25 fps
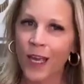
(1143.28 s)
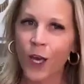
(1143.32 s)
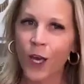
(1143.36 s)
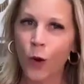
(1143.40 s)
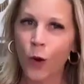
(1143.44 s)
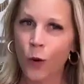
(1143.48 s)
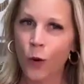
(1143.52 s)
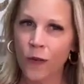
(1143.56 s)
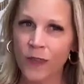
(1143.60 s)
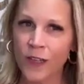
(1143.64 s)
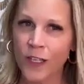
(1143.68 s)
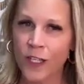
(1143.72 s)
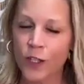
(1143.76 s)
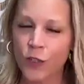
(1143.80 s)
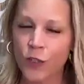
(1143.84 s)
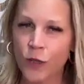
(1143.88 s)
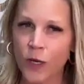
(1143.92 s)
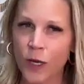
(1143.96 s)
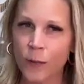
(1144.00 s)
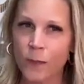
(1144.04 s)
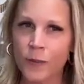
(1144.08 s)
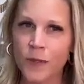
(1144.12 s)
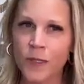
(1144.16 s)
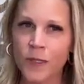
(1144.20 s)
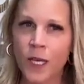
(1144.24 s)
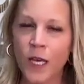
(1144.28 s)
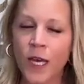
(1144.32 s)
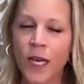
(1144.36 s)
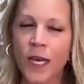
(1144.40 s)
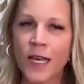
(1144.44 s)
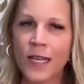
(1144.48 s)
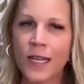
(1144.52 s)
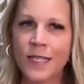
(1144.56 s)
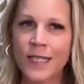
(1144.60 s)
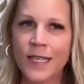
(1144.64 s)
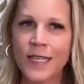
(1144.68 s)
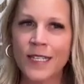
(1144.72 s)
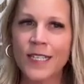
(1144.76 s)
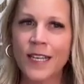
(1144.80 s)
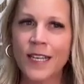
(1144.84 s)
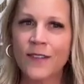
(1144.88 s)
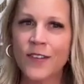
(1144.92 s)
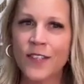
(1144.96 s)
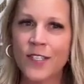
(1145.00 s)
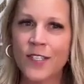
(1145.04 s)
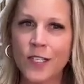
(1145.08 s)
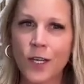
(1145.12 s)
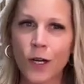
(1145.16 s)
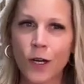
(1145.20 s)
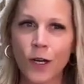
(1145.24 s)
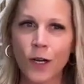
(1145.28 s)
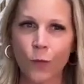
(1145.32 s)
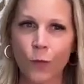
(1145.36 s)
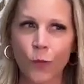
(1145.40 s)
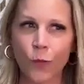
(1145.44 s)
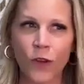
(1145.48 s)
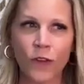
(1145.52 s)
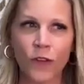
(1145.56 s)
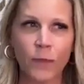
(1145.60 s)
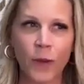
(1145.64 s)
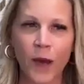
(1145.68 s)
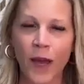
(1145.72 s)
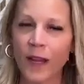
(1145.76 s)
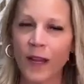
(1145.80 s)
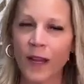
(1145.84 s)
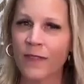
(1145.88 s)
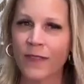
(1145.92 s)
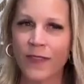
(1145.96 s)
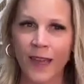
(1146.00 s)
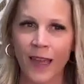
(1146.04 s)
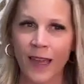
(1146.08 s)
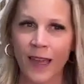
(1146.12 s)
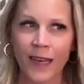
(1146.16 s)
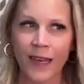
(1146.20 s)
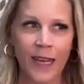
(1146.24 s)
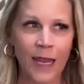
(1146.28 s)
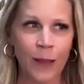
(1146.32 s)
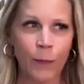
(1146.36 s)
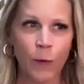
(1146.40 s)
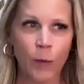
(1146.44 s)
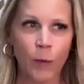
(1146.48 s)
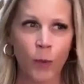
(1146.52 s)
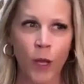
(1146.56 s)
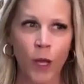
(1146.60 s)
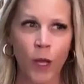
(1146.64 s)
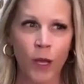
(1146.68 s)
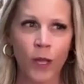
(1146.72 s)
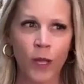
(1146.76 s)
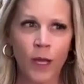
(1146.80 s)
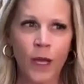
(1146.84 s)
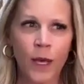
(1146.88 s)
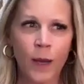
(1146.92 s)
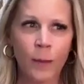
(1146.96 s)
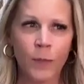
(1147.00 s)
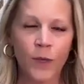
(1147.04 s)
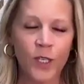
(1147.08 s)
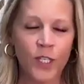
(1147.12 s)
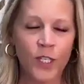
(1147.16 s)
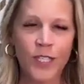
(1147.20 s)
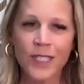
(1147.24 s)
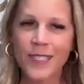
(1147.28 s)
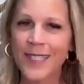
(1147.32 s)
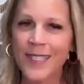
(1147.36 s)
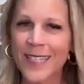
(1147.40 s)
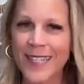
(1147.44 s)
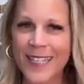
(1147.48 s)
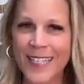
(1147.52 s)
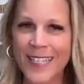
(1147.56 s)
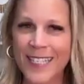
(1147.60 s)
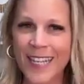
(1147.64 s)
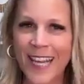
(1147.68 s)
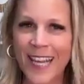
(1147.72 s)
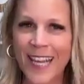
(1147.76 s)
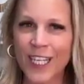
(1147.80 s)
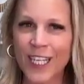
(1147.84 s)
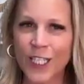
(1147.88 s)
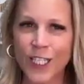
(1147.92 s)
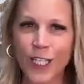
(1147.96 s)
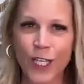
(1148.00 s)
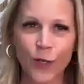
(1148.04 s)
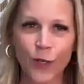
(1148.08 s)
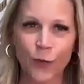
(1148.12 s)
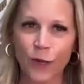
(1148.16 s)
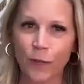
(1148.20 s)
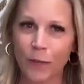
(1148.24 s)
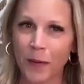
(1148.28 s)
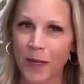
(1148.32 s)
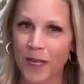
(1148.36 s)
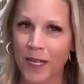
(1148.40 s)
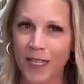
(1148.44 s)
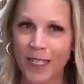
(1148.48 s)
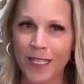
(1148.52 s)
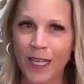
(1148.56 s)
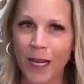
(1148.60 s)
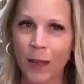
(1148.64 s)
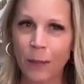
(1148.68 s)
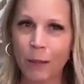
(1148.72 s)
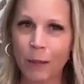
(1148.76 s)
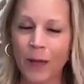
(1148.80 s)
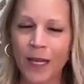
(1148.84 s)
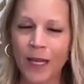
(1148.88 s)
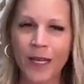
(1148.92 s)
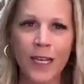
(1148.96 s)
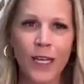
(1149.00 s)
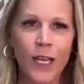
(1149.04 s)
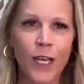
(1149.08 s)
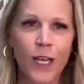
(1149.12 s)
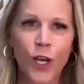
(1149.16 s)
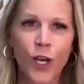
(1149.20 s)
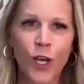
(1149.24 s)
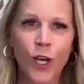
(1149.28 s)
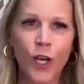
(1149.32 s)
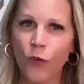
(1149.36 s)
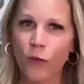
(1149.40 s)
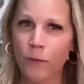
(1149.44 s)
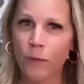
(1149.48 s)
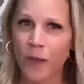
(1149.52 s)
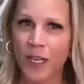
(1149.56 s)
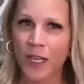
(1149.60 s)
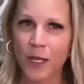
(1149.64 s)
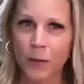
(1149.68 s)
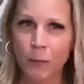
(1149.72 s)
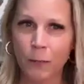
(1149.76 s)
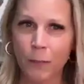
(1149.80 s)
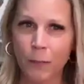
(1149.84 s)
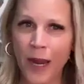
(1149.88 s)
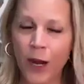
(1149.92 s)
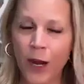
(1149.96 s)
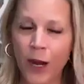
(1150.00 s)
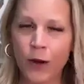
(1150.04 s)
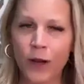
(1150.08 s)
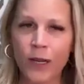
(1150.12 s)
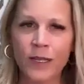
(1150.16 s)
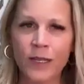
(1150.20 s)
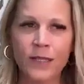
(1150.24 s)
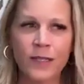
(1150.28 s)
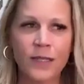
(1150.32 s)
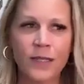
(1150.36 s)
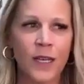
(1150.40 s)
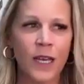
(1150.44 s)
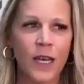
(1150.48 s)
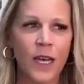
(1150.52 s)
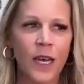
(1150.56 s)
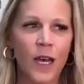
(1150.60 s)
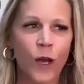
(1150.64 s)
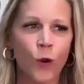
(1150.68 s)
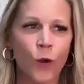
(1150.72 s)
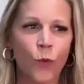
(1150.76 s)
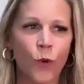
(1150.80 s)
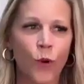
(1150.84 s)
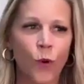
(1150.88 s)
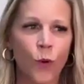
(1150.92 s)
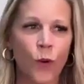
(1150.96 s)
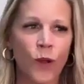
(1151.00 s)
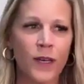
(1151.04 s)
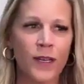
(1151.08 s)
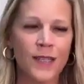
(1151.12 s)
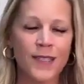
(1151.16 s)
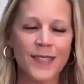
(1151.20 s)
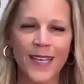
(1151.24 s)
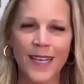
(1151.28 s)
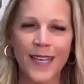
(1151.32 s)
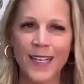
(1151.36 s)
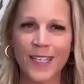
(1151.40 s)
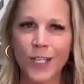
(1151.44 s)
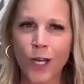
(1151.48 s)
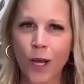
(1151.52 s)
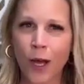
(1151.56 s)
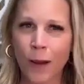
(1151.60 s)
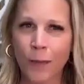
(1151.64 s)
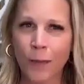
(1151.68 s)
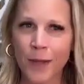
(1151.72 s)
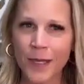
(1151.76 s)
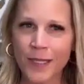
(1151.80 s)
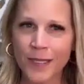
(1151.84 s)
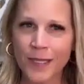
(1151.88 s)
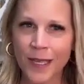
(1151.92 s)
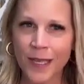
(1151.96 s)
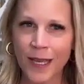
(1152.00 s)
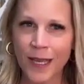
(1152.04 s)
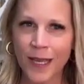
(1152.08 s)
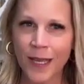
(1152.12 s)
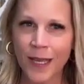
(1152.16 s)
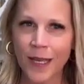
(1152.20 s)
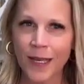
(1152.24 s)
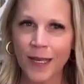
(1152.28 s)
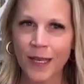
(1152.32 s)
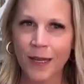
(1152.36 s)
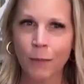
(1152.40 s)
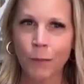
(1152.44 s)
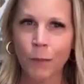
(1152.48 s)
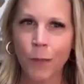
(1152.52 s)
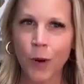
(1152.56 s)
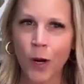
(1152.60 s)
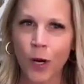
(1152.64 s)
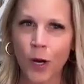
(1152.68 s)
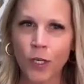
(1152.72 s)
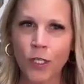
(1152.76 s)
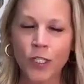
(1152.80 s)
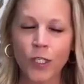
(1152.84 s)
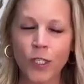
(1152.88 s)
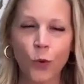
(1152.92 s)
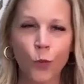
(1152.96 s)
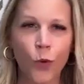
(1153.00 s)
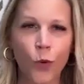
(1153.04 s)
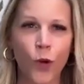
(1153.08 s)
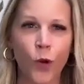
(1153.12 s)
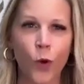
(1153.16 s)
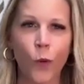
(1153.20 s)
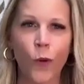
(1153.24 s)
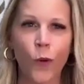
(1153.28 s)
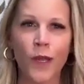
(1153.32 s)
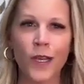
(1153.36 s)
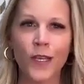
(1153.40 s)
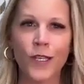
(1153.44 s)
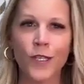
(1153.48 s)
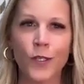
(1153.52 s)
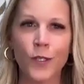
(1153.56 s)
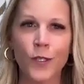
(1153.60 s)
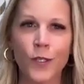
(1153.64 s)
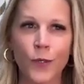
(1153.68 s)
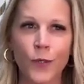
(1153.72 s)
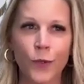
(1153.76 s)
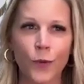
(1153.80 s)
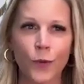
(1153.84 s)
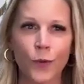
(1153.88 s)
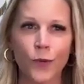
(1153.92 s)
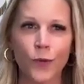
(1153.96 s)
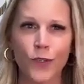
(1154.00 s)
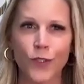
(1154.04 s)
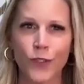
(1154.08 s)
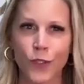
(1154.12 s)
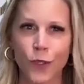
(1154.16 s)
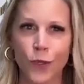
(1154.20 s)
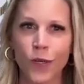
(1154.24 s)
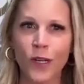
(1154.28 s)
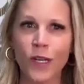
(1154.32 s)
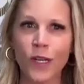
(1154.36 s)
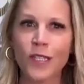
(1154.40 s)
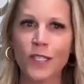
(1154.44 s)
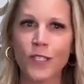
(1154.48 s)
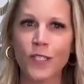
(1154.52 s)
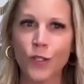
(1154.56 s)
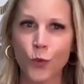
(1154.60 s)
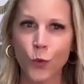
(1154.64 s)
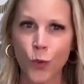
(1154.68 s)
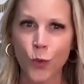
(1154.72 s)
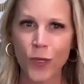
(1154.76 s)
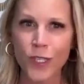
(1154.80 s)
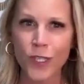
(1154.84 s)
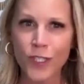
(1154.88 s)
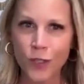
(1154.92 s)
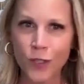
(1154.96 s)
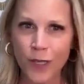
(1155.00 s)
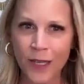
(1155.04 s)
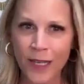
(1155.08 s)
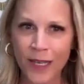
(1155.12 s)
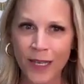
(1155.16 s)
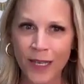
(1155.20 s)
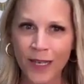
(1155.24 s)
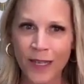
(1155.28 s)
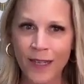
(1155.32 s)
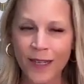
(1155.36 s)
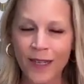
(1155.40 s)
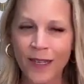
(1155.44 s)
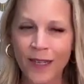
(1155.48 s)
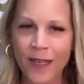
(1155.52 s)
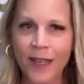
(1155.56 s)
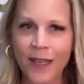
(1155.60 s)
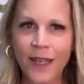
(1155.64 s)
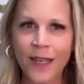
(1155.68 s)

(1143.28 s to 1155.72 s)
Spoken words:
can go on these trips. Since I've started, I don't think I can name them all, but just in this last year, we've been to Dublin, we've been to Paris, we're going to St. Thomas in March, we're going to Zurich, Switzerland